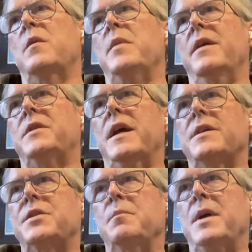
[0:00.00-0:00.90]
of them have
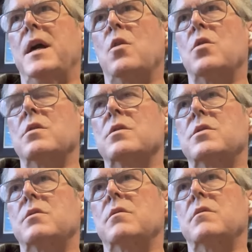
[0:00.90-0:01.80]
taxing
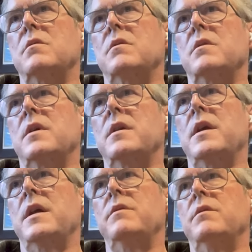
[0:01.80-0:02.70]
powers
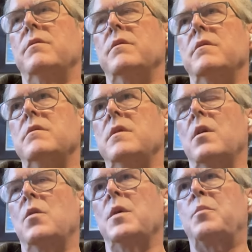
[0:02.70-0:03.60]
uh, and
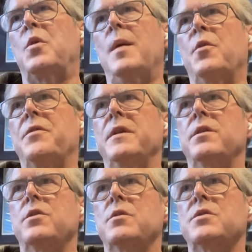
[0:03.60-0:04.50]
you know the proper
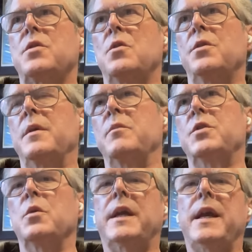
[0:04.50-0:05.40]
thing to do is hold
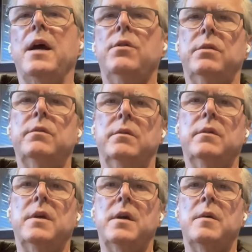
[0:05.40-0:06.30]
them to account
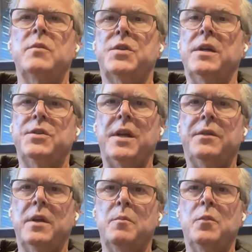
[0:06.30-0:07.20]
mm-hmm. um,
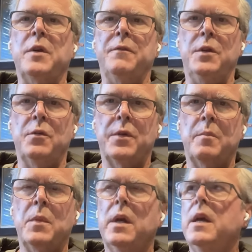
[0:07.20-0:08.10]
sunset them review
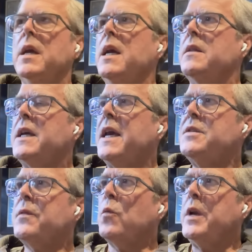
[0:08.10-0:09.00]
them the
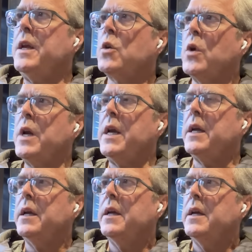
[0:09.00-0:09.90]
case of the Reedy
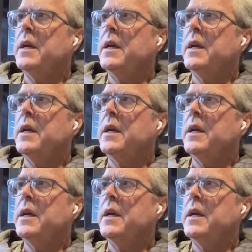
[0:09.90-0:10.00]
Creek